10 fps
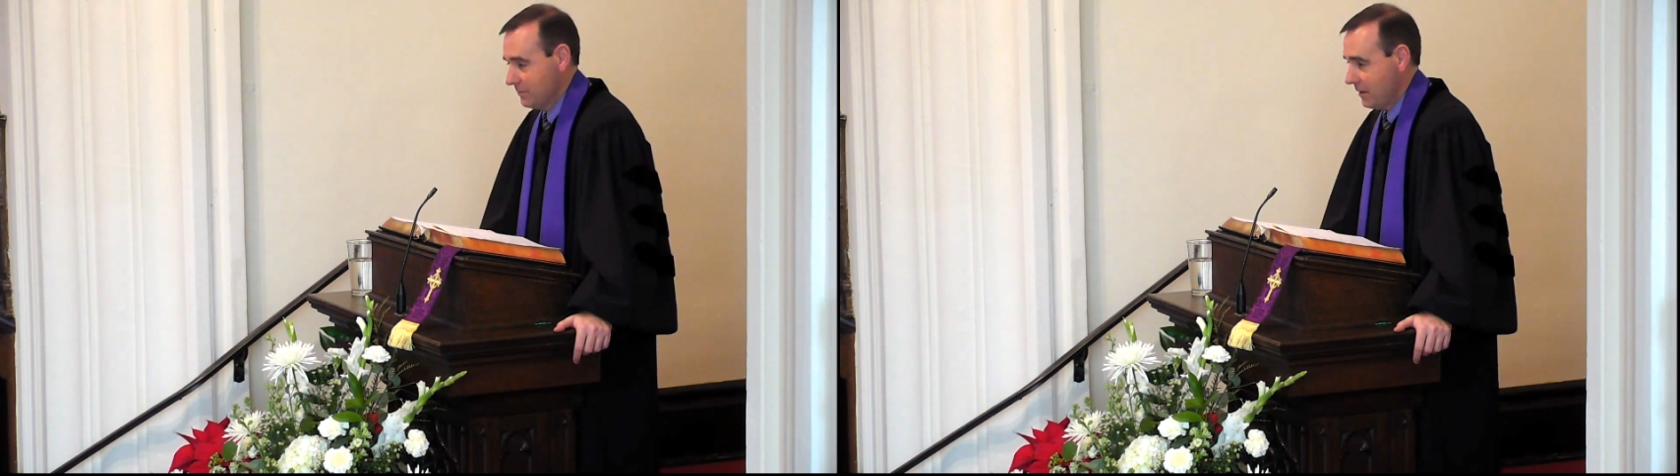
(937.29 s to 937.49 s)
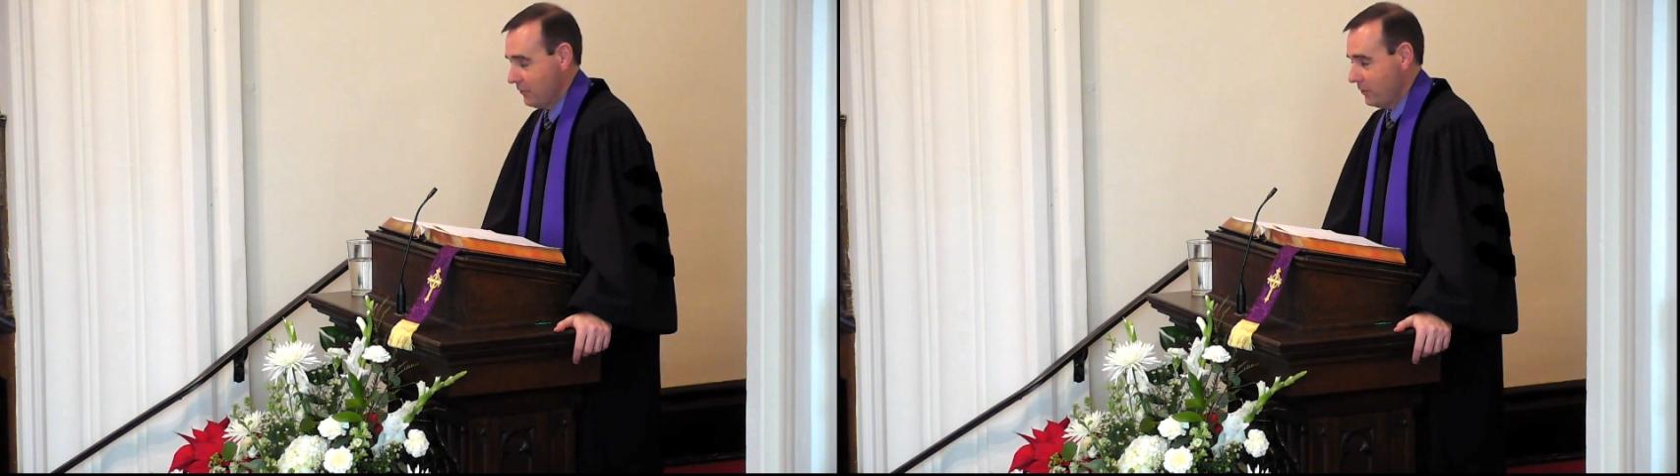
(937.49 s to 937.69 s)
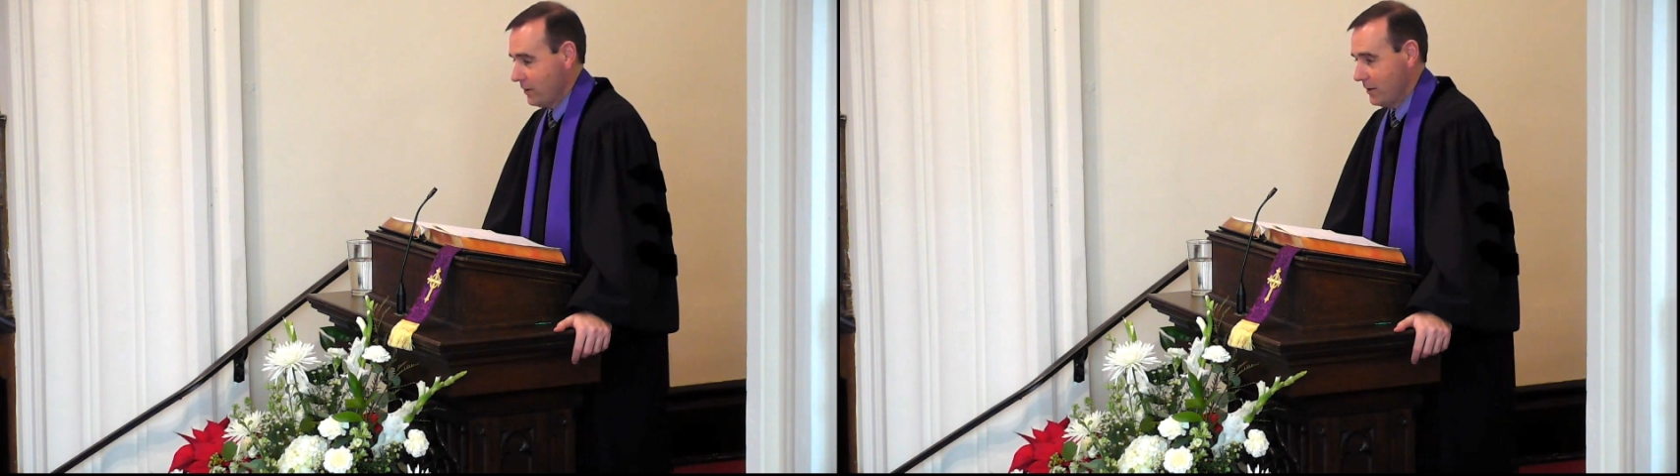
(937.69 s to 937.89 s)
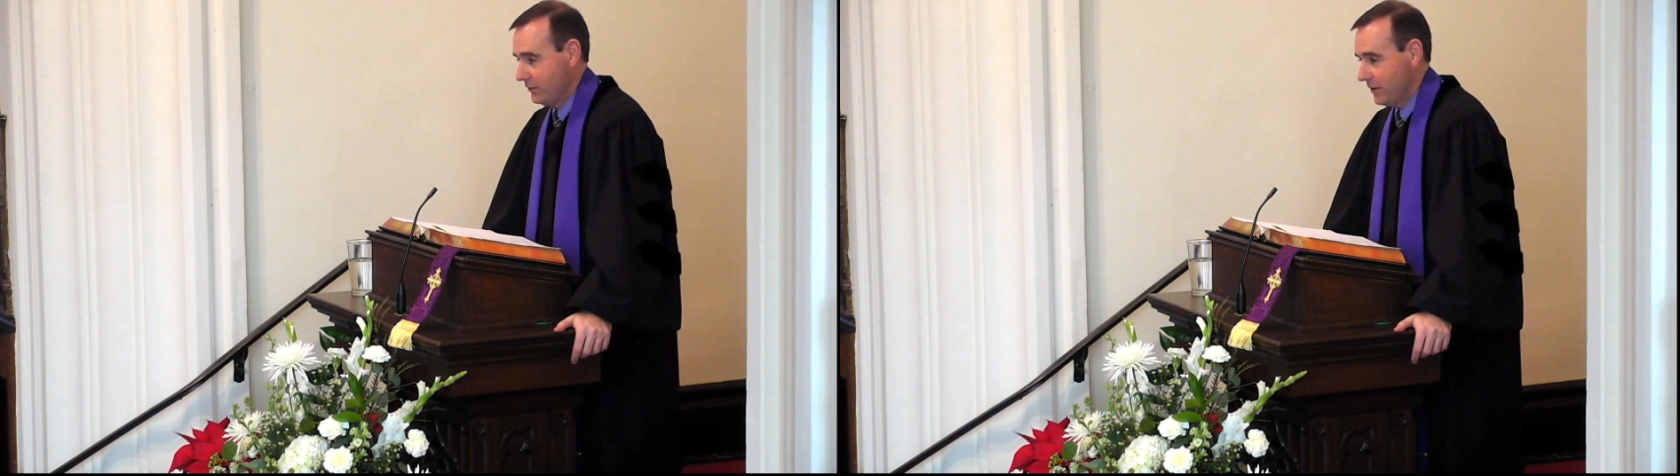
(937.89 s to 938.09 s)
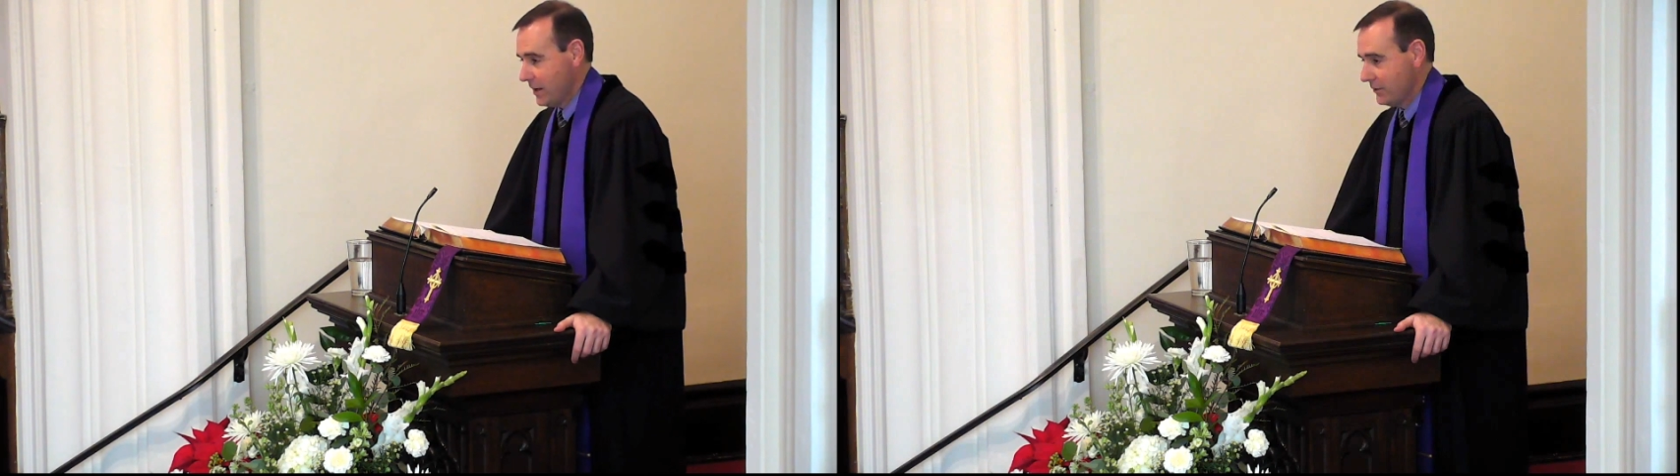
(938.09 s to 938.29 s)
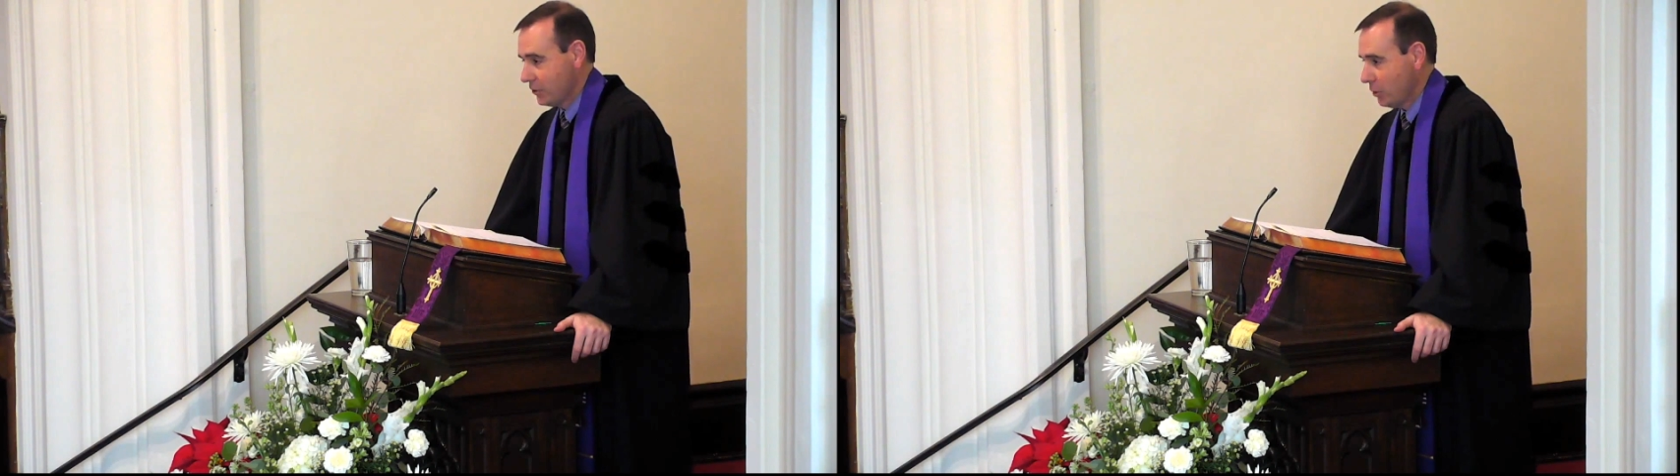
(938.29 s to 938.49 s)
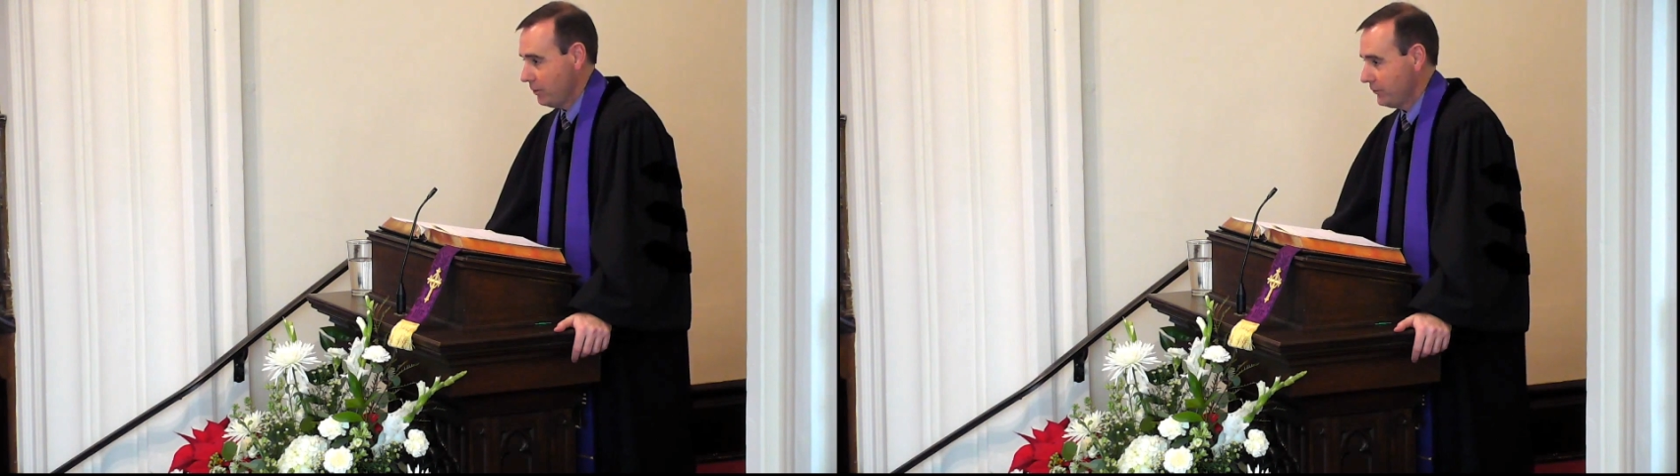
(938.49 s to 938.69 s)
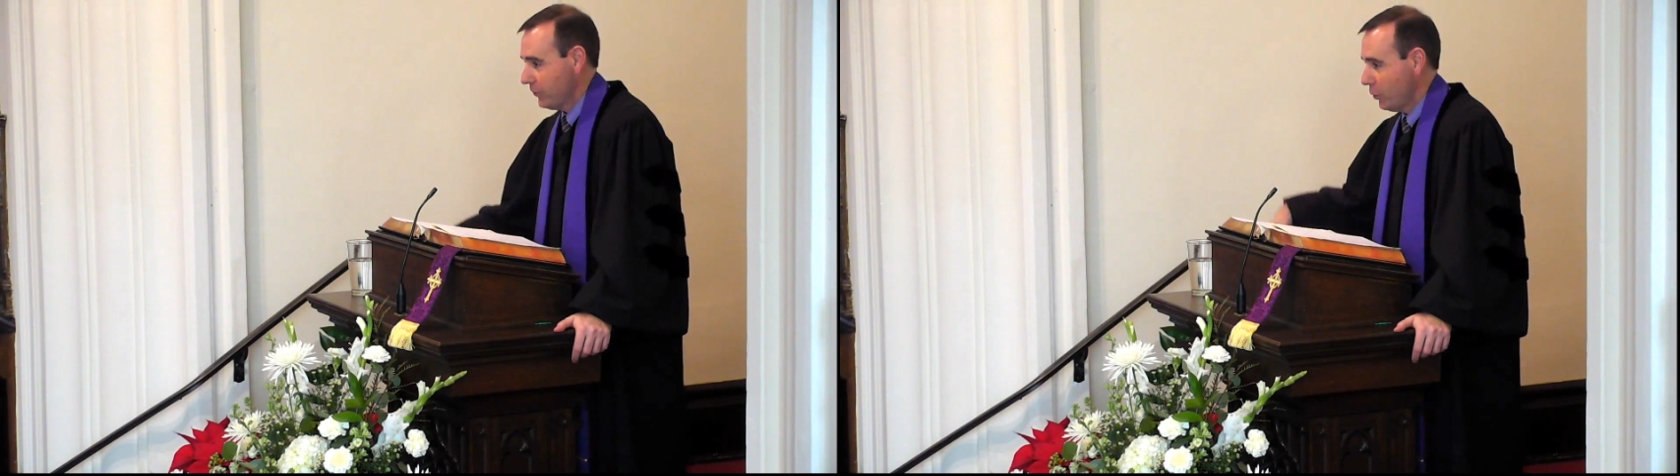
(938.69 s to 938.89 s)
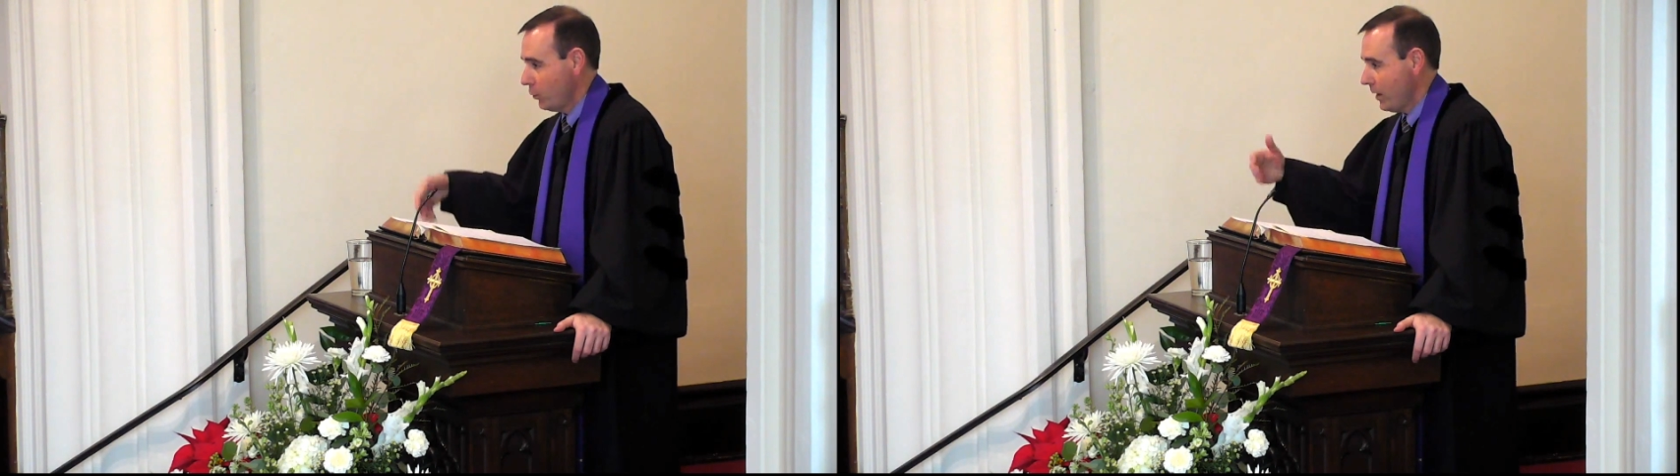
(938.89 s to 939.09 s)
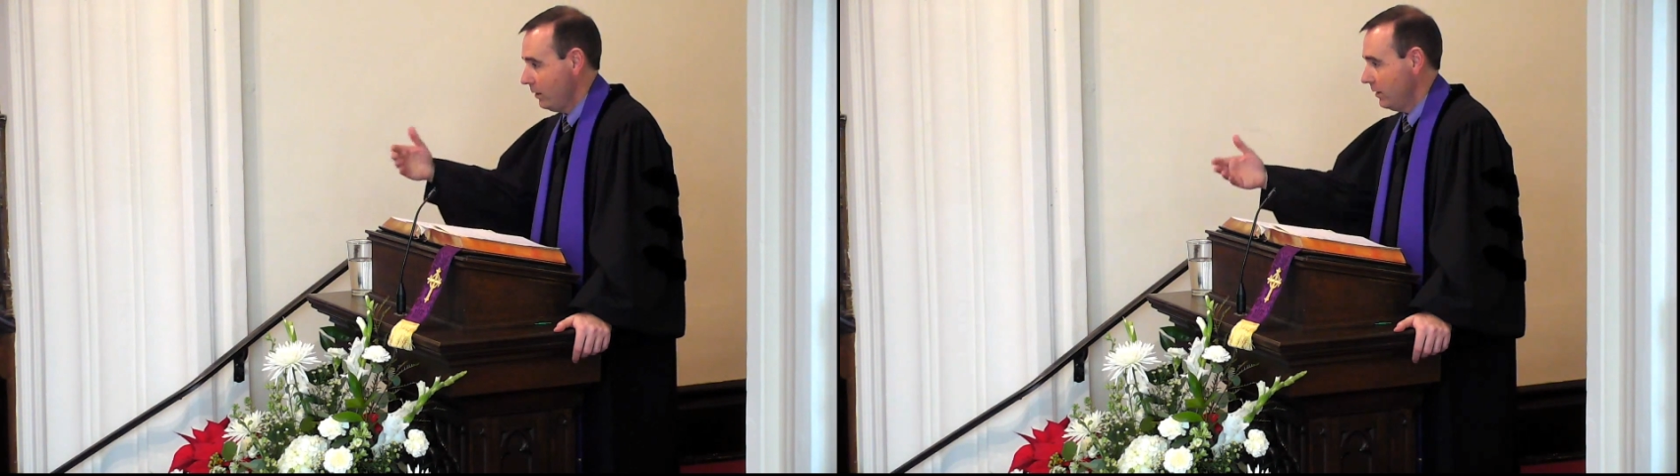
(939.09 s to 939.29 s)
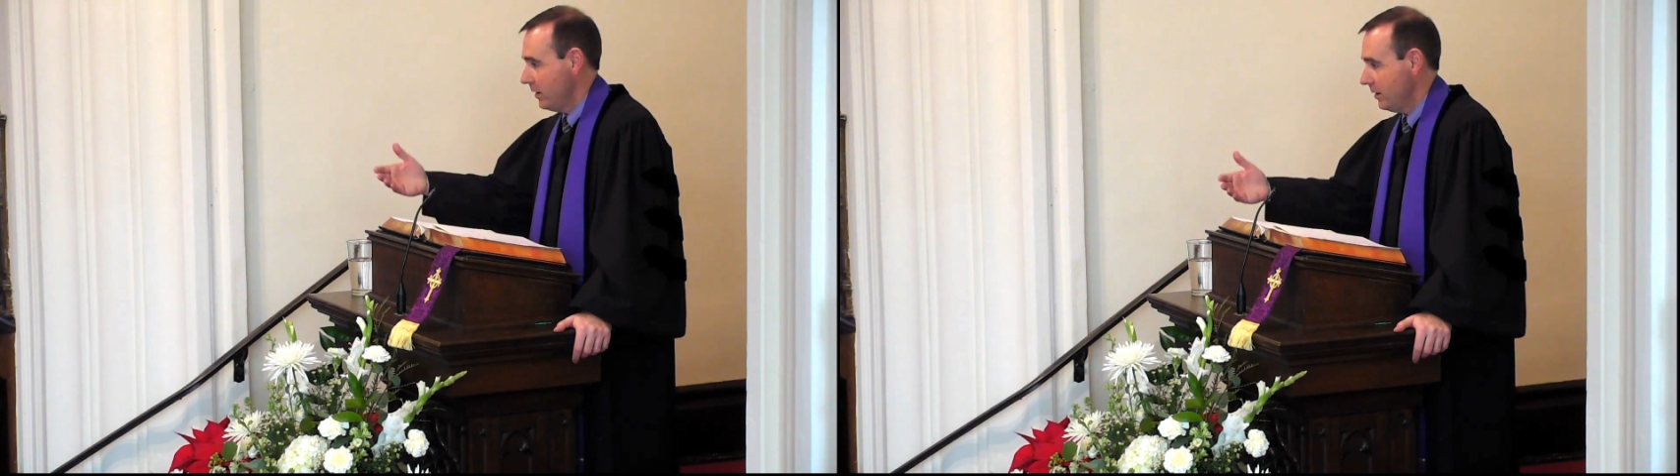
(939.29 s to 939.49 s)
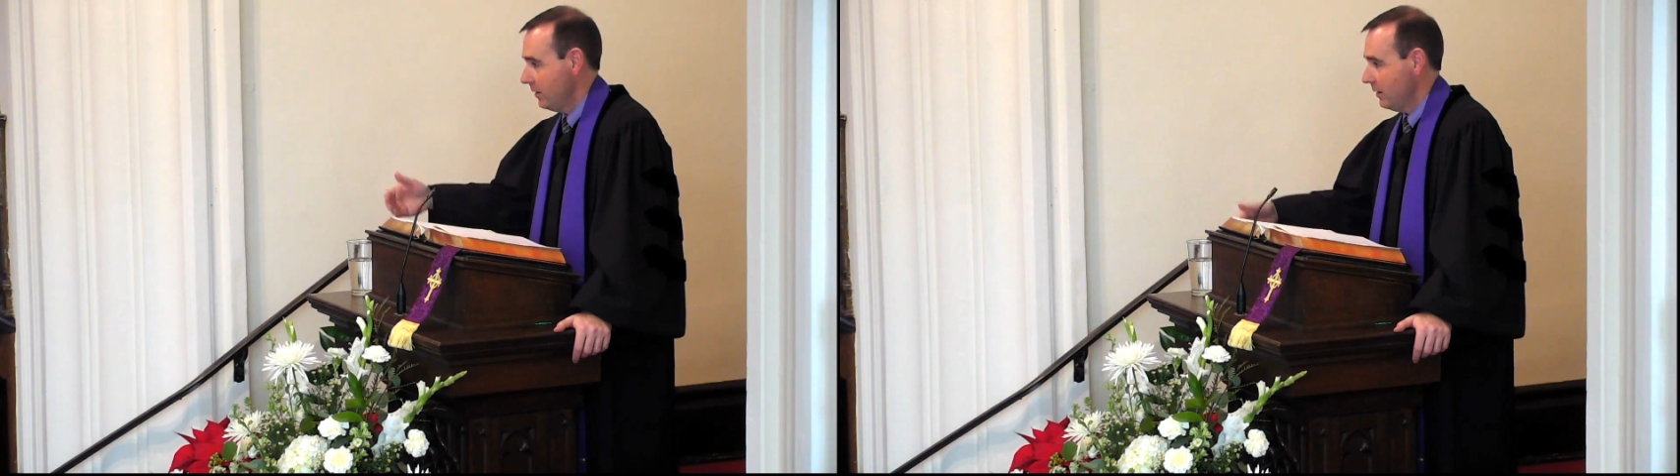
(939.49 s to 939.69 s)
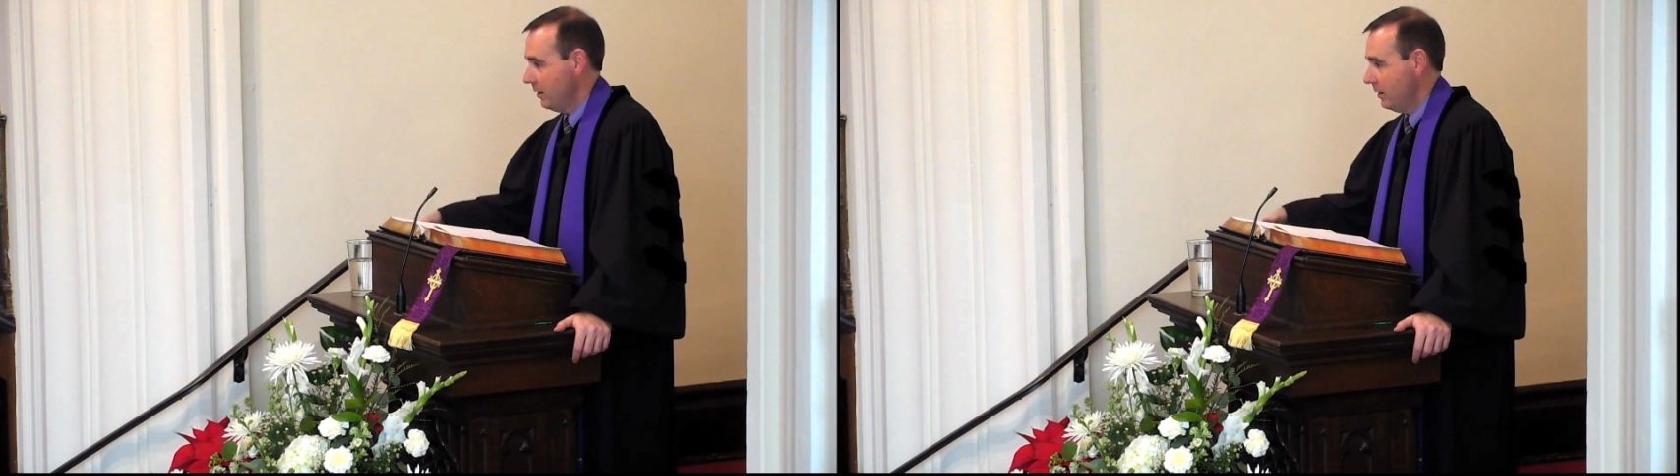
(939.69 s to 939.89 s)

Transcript: never is a sermon so readily